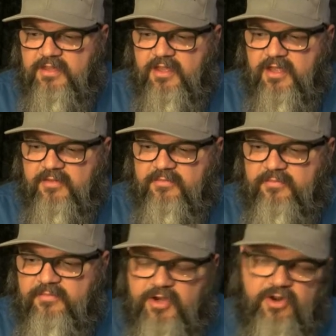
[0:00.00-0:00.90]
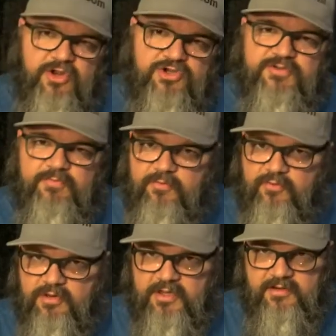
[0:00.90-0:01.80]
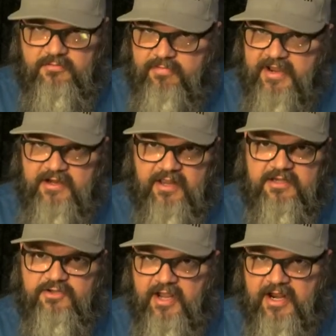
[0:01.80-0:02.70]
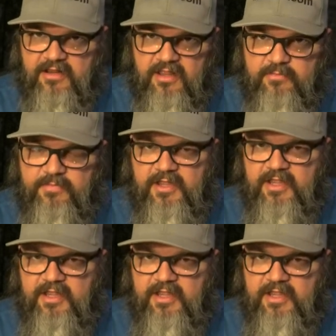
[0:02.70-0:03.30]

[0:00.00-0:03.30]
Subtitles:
it used to be really bad, like dial-up.